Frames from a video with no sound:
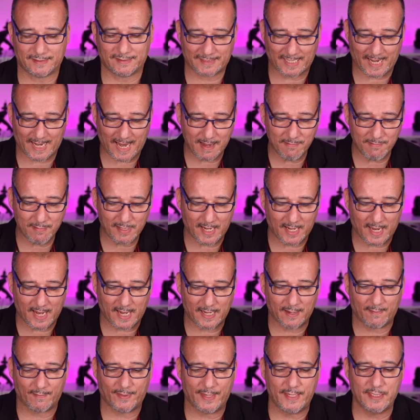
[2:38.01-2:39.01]

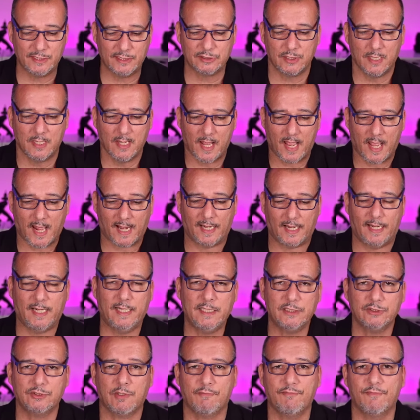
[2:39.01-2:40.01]
Timeline is a
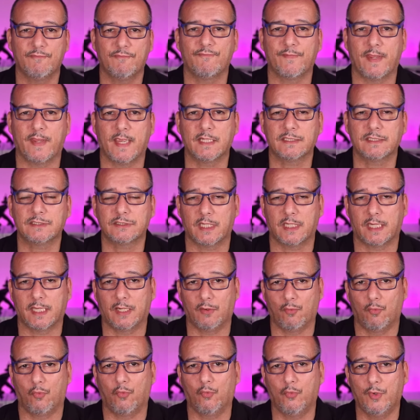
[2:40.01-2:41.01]
list of events
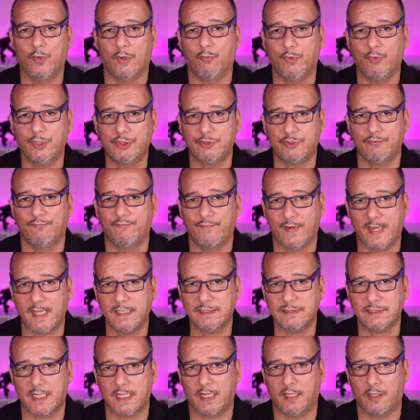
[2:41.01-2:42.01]
and which
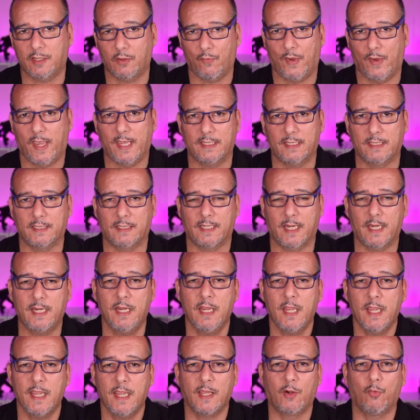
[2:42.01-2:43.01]
events are on a wedding day
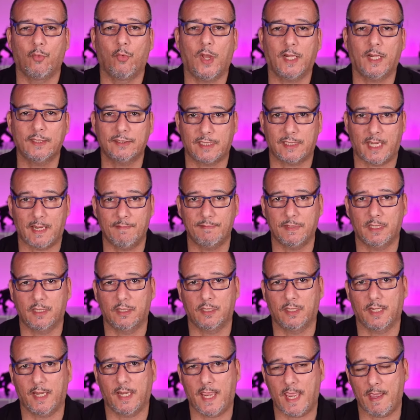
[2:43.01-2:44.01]
and what time they're
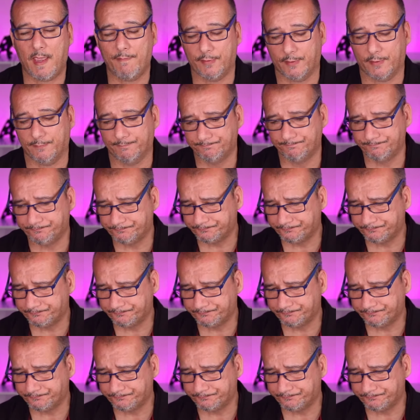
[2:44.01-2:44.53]
going to happen.